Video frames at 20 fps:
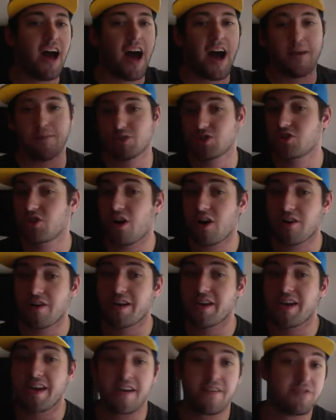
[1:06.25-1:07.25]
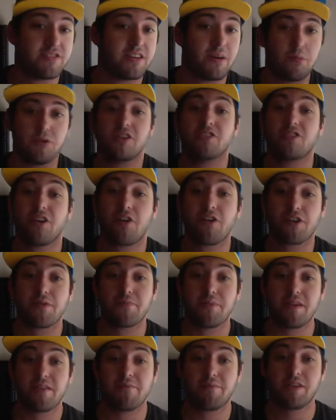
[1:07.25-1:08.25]
I'm sorry if someone has already
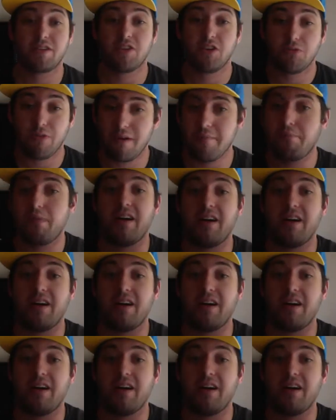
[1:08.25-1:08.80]
beaten me to it,